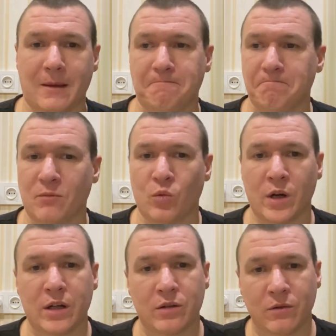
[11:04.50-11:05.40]

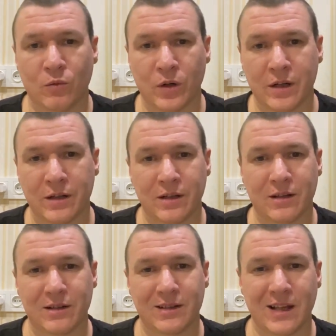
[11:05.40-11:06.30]

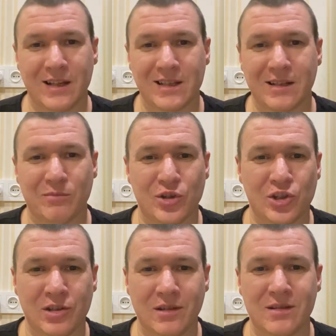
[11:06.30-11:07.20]
very tasty
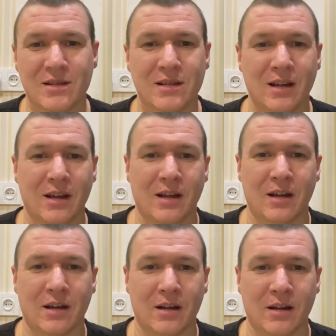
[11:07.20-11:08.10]
machines,
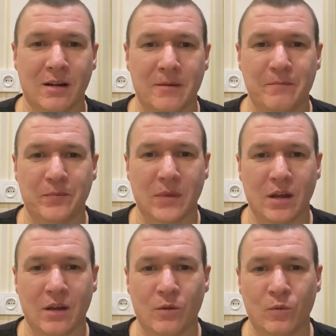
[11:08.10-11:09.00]

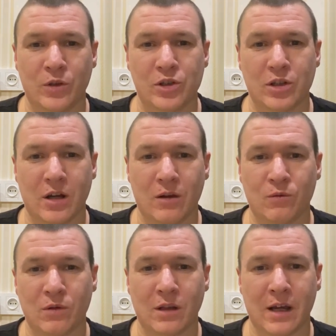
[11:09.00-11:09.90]
which I
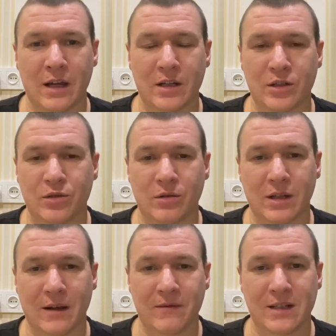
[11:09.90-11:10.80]
would like to
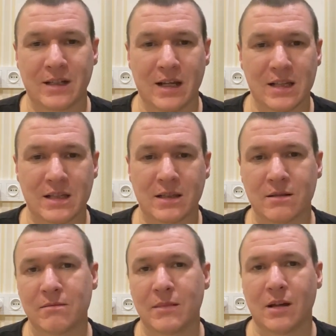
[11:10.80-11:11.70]
have tests,
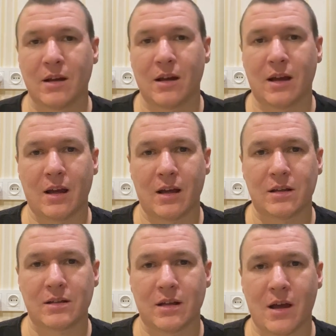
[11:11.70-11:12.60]

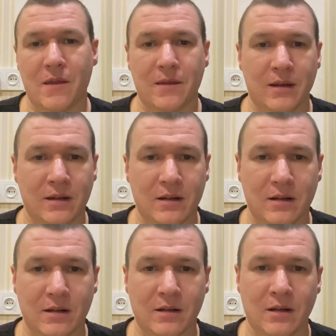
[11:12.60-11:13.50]
and I
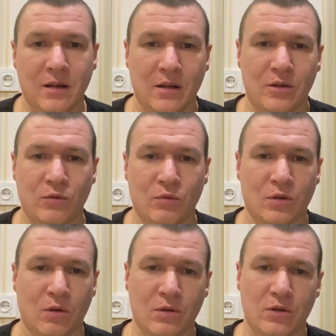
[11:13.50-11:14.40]
think you would
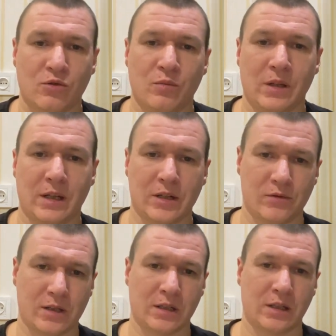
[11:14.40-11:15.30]
also be
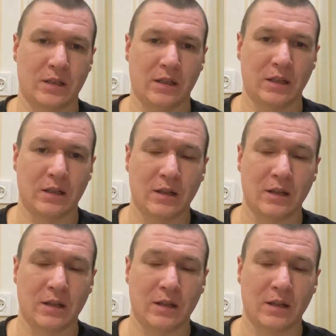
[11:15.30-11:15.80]
interested in.